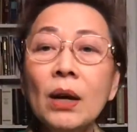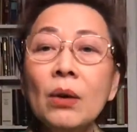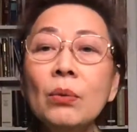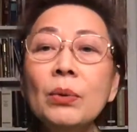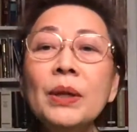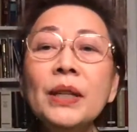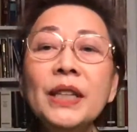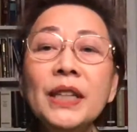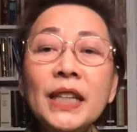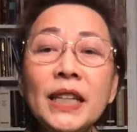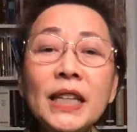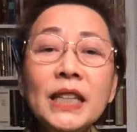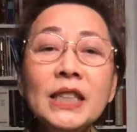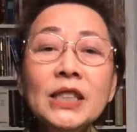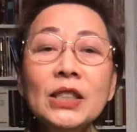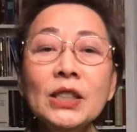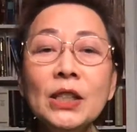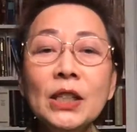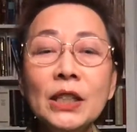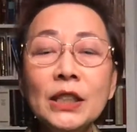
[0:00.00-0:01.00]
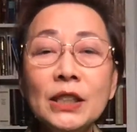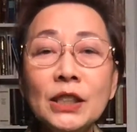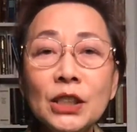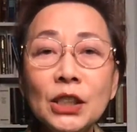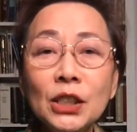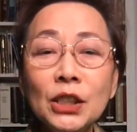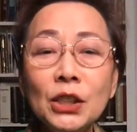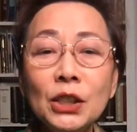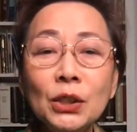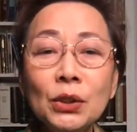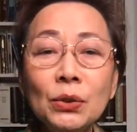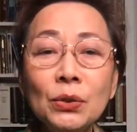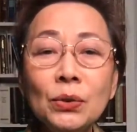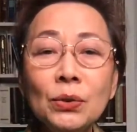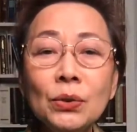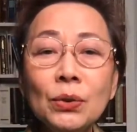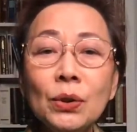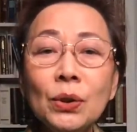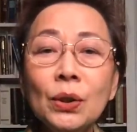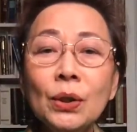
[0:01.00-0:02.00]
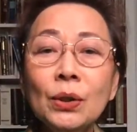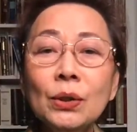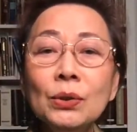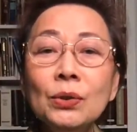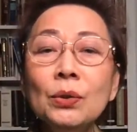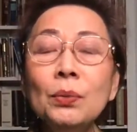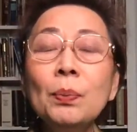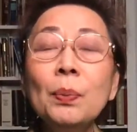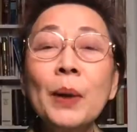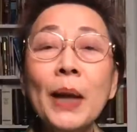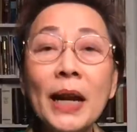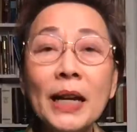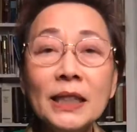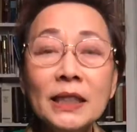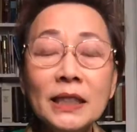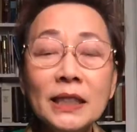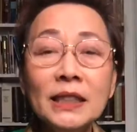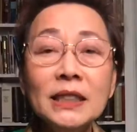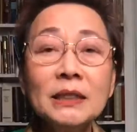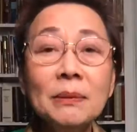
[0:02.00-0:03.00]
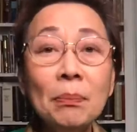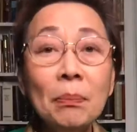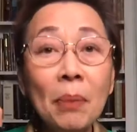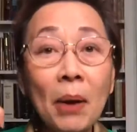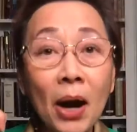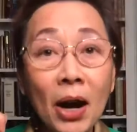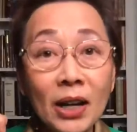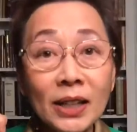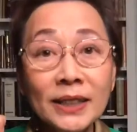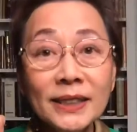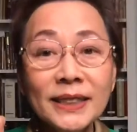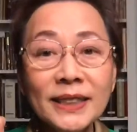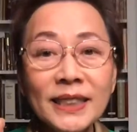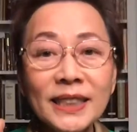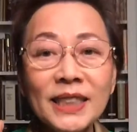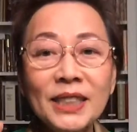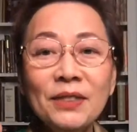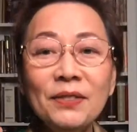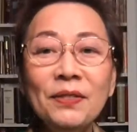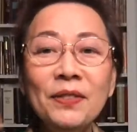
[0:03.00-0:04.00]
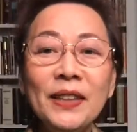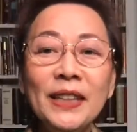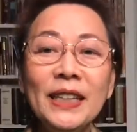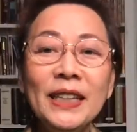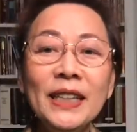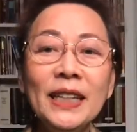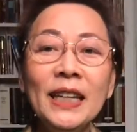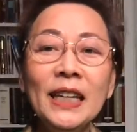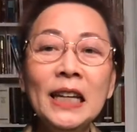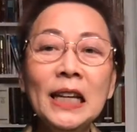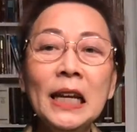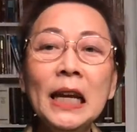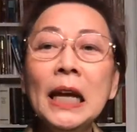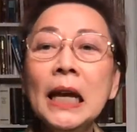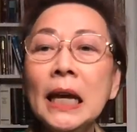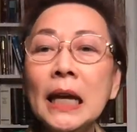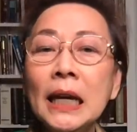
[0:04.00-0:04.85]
we need to continue to practice positive thinking